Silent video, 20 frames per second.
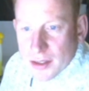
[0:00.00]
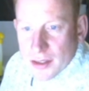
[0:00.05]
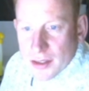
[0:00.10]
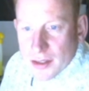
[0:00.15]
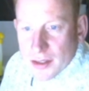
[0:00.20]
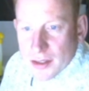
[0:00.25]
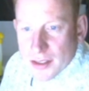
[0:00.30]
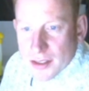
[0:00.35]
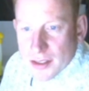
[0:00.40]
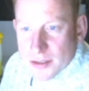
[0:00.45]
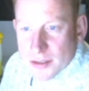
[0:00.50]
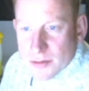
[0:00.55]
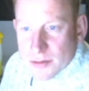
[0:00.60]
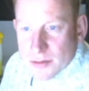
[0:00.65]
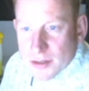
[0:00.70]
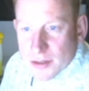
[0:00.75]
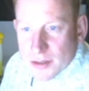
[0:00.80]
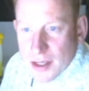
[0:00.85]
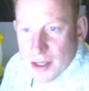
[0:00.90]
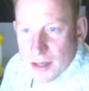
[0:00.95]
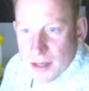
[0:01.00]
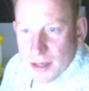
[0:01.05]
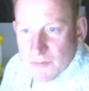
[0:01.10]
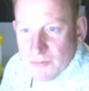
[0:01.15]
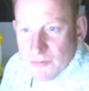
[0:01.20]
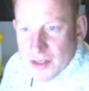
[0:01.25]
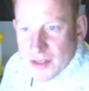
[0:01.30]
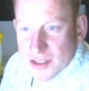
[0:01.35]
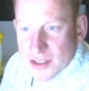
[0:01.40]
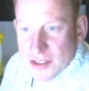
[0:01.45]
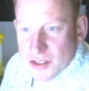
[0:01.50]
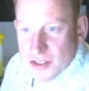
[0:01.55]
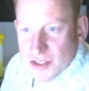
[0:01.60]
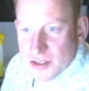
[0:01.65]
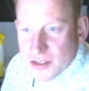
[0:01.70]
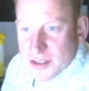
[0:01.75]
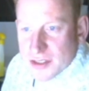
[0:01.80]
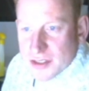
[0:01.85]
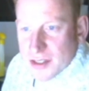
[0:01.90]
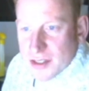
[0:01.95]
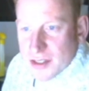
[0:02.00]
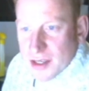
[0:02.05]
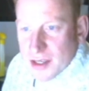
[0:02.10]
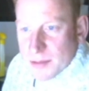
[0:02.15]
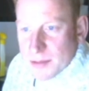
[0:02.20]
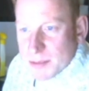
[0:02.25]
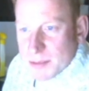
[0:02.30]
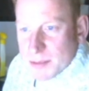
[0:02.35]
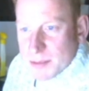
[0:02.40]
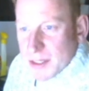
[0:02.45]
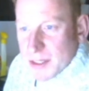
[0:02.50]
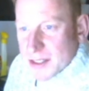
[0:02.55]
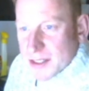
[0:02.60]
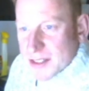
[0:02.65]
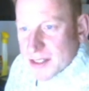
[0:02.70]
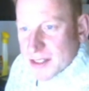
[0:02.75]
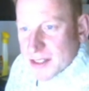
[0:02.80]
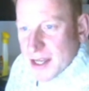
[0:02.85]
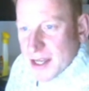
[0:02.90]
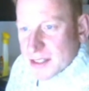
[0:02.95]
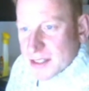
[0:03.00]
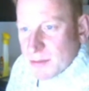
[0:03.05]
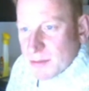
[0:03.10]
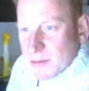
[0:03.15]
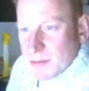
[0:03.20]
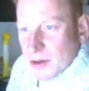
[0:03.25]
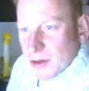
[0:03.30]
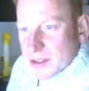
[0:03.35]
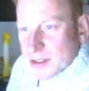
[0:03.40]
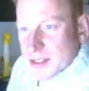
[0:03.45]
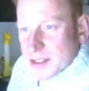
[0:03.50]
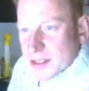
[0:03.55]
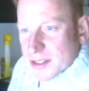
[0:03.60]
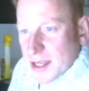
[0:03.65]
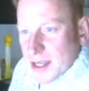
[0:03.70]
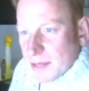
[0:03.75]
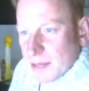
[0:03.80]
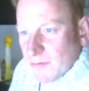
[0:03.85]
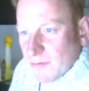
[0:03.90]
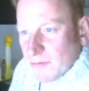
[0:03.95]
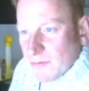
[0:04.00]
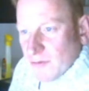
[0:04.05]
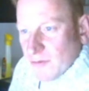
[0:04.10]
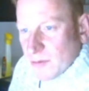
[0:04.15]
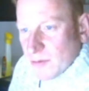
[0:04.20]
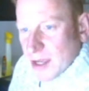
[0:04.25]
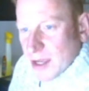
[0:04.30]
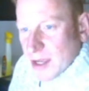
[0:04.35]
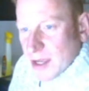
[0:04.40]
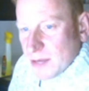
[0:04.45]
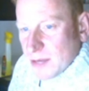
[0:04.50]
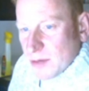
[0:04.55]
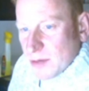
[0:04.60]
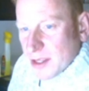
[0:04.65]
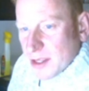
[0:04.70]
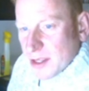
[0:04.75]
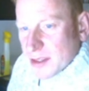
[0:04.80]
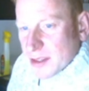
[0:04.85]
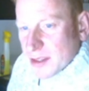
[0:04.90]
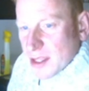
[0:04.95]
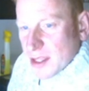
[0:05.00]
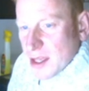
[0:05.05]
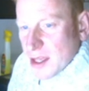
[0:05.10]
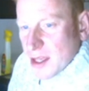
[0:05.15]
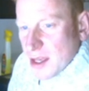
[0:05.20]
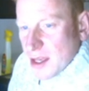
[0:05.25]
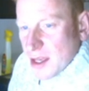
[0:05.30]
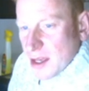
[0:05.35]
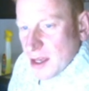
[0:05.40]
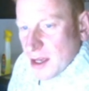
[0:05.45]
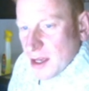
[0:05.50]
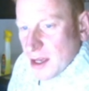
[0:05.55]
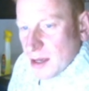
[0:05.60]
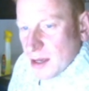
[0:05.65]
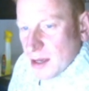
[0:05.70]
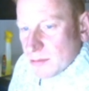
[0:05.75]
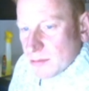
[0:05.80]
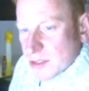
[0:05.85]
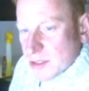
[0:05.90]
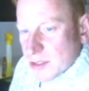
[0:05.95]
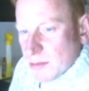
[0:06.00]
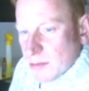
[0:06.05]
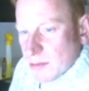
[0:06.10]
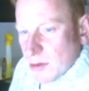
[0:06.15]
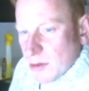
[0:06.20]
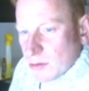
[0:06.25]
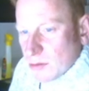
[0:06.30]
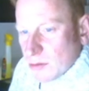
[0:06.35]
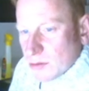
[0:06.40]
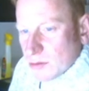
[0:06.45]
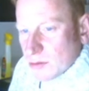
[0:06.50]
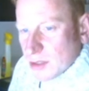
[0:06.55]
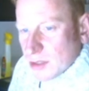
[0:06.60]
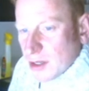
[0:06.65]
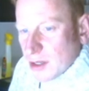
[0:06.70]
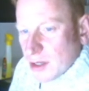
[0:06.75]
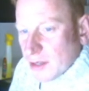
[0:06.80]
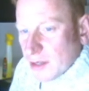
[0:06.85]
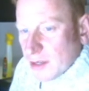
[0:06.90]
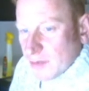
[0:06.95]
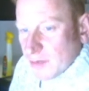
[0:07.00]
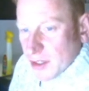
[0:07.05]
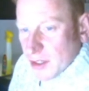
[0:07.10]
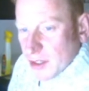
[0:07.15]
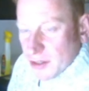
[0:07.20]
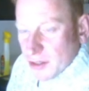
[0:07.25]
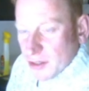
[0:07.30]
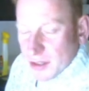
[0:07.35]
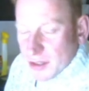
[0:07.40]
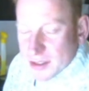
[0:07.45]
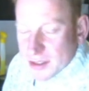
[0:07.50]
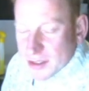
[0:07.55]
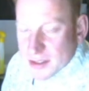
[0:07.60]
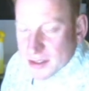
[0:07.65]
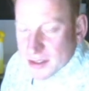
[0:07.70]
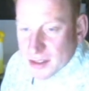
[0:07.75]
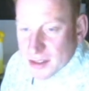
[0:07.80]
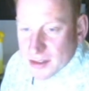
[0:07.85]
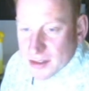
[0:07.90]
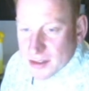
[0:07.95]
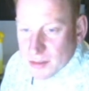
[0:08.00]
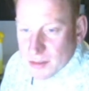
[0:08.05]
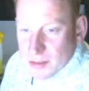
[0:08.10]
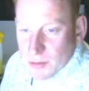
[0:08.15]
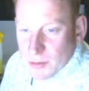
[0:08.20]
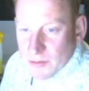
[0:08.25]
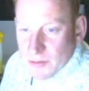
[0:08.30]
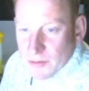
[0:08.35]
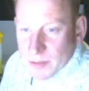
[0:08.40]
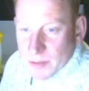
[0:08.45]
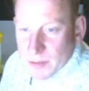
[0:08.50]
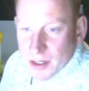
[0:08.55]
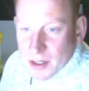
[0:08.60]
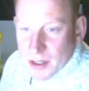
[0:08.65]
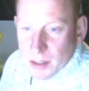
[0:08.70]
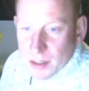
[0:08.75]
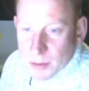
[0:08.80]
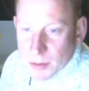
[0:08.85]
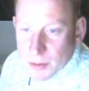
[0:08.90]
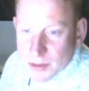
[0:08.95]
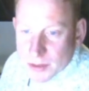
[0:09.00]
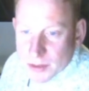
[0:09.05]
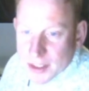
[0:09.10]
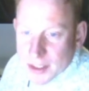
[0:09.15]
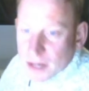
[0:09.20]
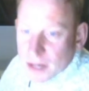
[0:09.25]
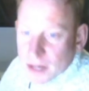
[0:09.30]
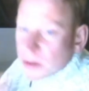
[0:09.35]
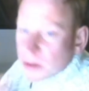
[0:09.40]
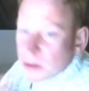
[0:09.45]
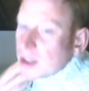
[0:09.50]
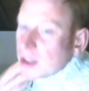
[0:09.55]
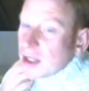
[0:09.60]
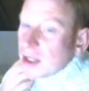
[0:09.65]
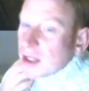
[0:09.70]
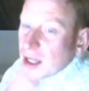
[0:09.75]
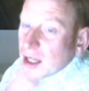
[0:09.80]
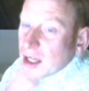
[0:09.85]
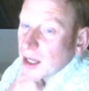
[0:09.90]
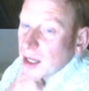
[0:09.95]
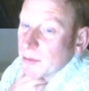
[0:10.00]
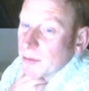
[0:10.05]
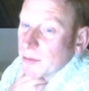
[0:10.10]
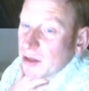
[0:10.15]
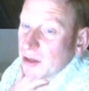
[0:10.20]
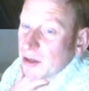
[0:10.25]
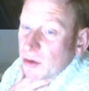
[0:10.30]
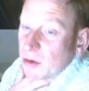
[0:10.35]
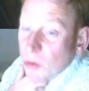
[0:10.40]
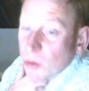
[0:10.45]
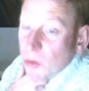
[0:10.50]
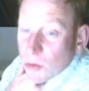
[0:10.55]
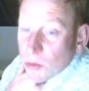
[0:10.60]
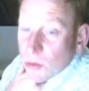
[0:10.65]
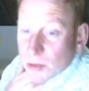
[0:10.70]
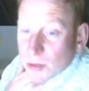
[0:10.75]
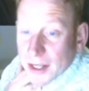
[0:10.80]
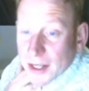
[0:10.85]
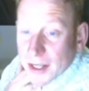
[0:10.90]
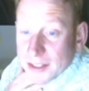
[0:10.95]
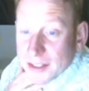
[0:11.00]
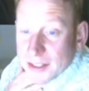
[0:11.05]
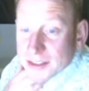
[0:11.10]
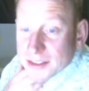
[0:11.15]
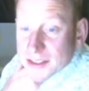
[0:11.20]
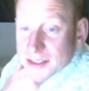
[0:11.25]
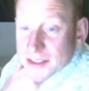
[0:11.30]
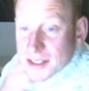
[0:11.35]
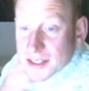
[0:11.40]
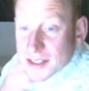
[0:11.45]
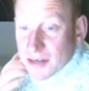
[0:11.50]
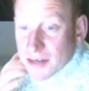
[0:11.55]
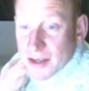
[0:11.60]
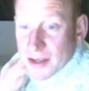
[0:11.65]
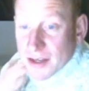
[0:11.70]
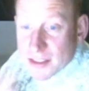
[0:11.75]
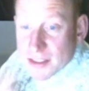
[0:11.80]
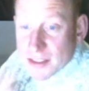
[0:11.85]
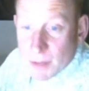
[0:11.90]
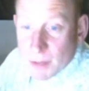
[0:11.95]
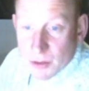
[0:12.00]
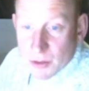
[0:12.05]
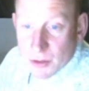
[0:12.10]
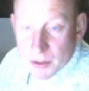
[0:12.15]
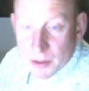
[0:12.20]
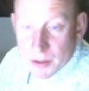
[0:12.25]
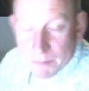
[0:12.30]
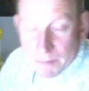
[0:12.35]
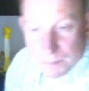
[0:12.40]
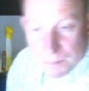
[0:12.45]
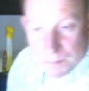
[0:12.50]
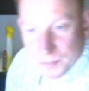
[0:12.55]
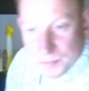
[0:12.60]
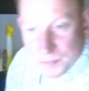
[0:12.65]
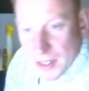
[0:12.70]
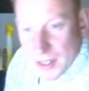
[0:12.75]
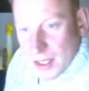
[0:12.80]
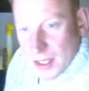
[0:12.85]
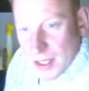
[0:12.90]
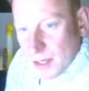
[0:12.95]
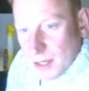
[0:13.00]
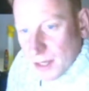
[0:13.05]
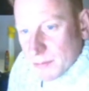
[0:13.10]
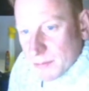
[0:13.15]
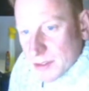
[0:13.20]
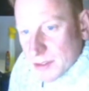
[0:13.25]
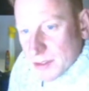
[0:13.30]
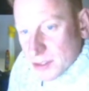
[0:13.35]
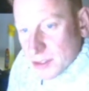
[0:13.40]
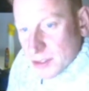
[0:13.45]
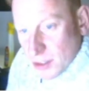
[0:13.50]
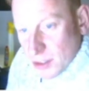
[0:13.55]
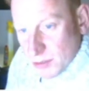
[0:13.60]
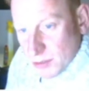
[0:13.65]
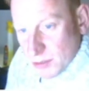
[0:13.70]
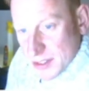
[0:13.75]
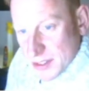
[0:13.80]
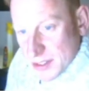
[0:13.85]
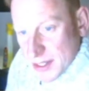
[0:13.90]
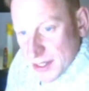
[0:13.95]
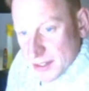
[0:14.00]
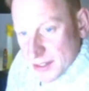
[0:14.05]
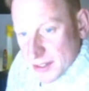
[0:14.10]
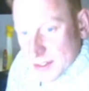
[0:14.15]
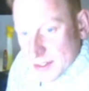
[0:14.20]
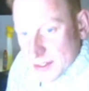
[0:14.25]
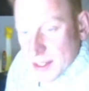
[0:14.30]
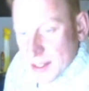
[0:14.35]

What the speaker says: This vintage speaker selector box came with some old hi-fi units that I bought from the car boot sale. They were all caked in cigarette smoke, and so was this.